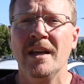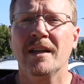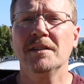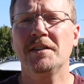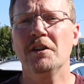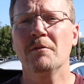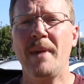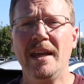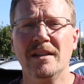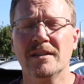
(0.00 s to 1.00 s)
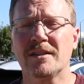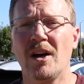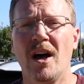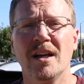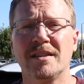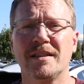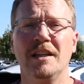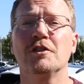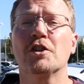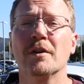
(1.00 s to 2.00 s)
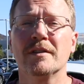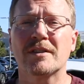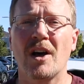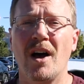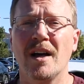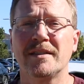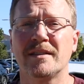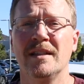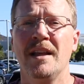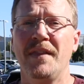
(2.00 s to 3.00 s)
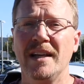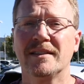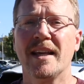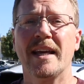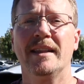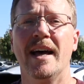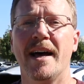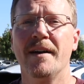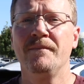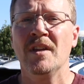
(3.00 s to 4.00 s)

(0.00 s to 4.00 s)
Consider maintenance costs, insurance costs, things like that.